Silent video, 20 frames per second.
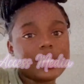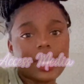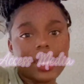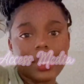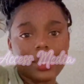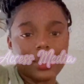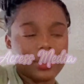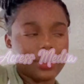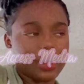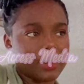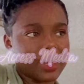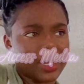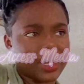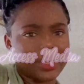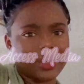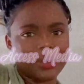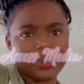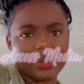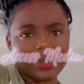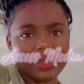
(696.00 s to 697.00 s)
tagging
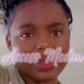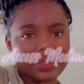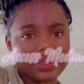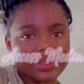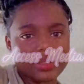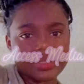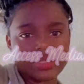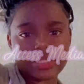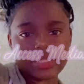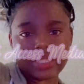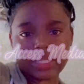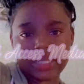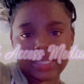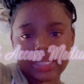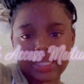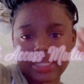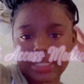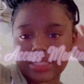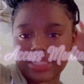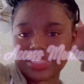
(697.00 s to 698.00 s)
nobody or
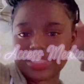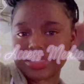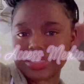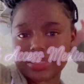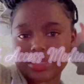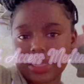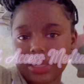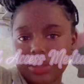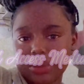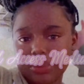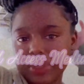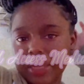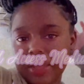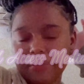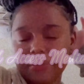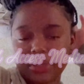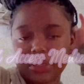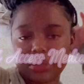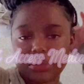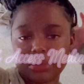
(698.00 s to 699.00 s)
saying just, no, we
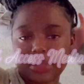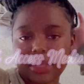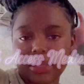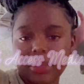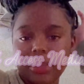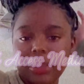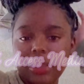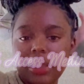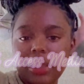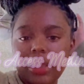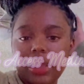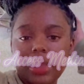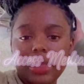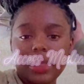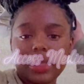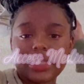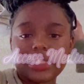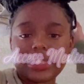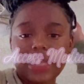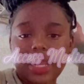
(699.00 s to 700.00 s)
not finna do that.
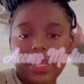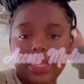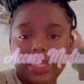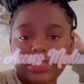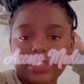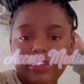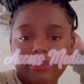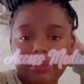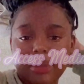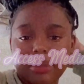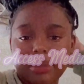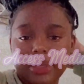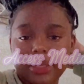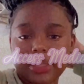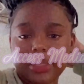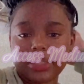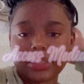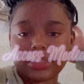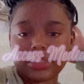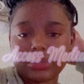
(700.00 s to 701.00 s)
Get y'all ass off my
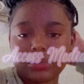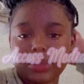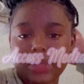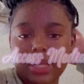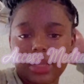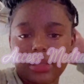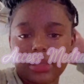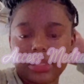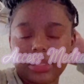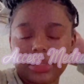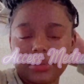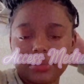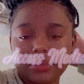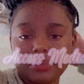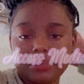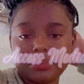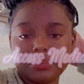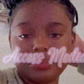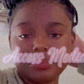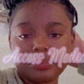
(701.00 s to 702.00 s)
page with all that.
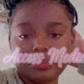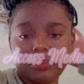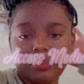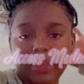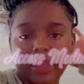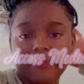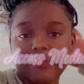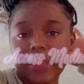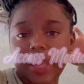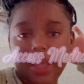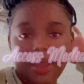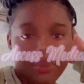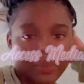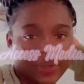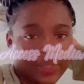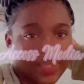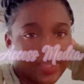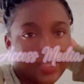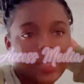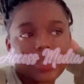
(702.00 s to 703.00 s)
If y'all
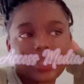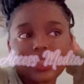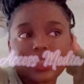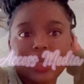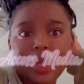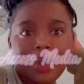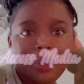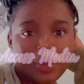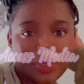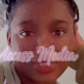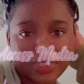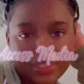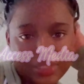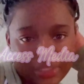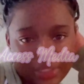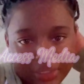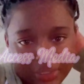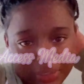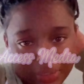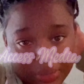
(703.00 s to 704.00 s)
want to ex, go in
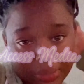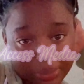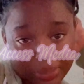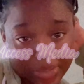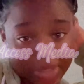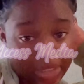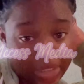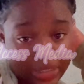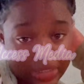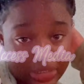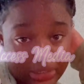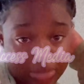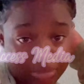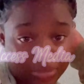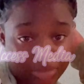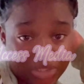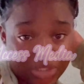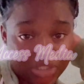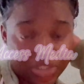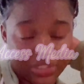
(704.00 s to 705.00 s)
his DM and ex
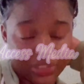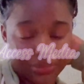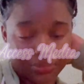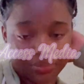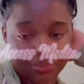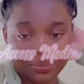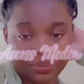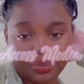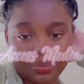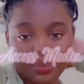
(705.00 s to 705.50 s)
him shit.